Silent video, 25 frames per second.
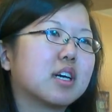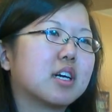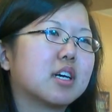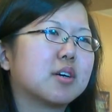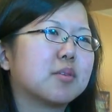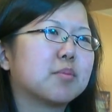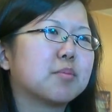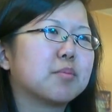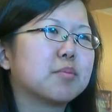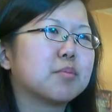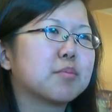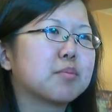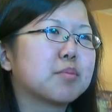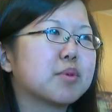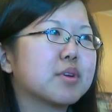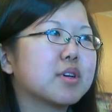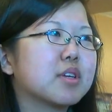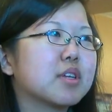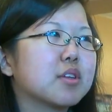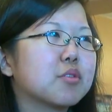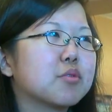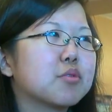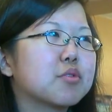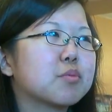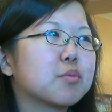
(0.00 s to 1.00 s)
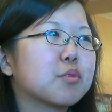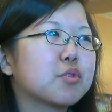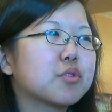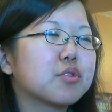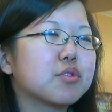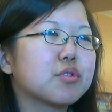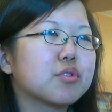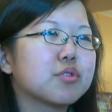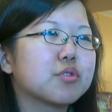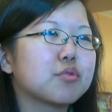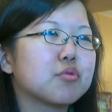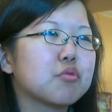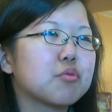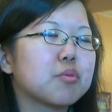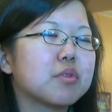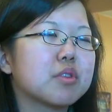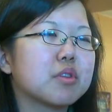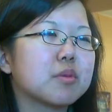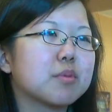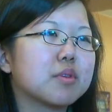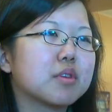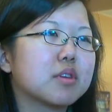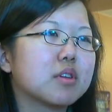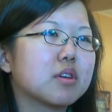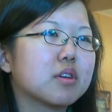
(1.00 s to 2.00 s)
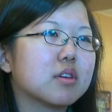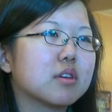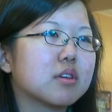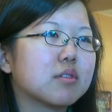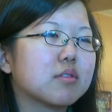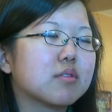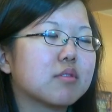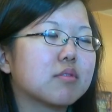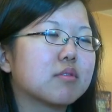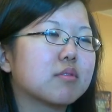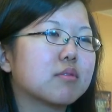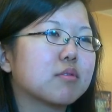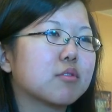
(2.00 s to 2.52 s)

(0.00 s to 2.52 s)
um, but it was mostly just grouping them into